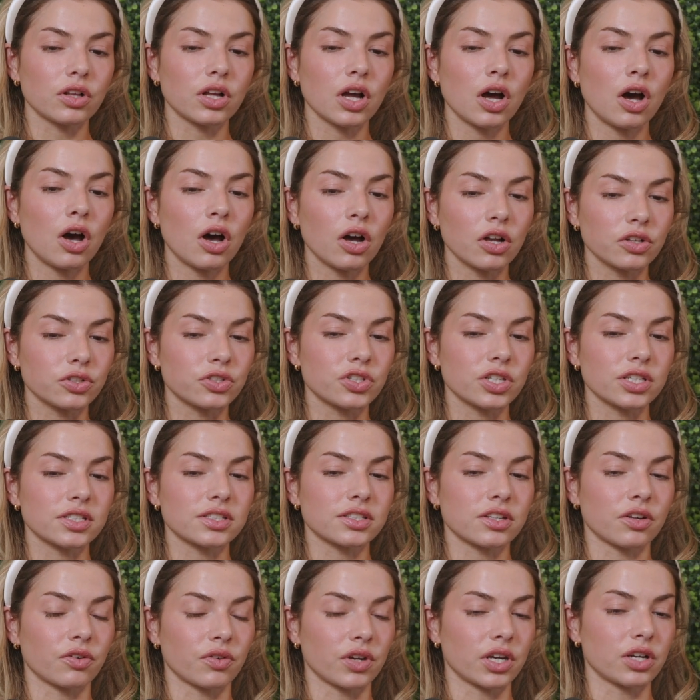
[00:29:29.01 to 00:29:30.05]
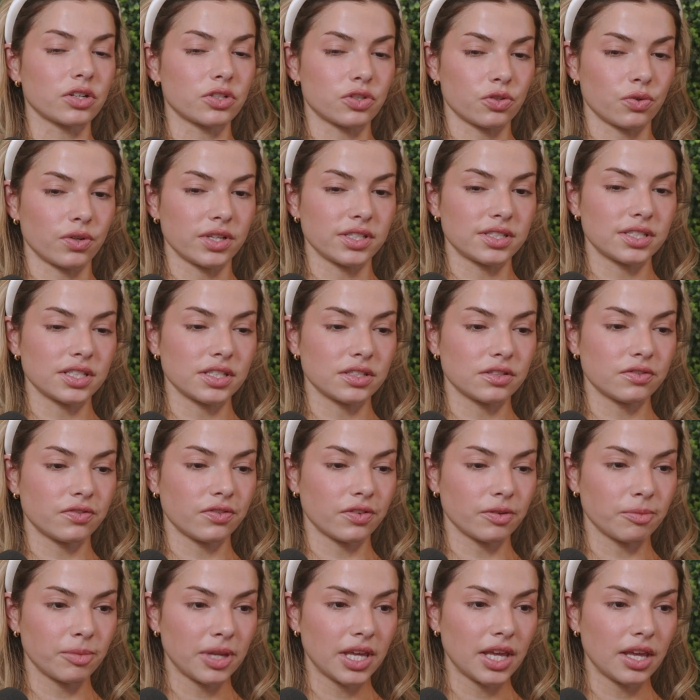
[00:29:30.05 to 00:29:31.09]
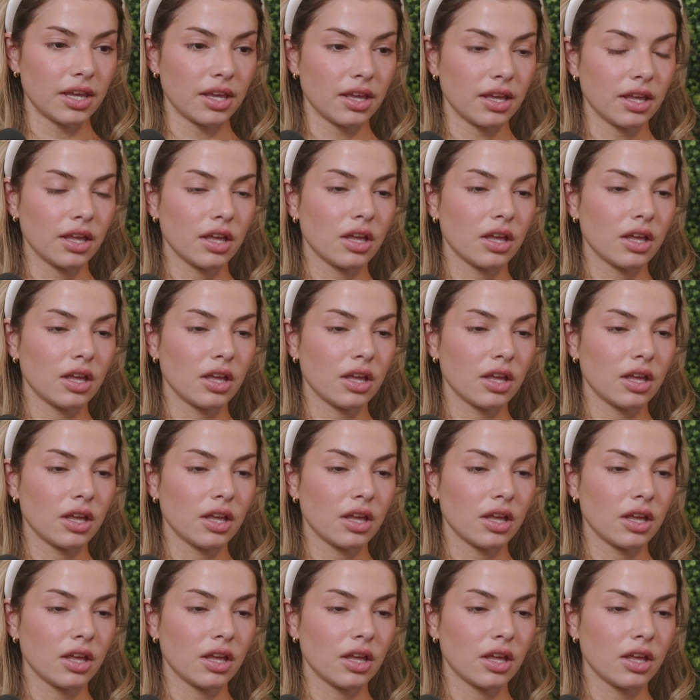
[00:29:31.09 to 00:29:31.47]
conscious career choices for me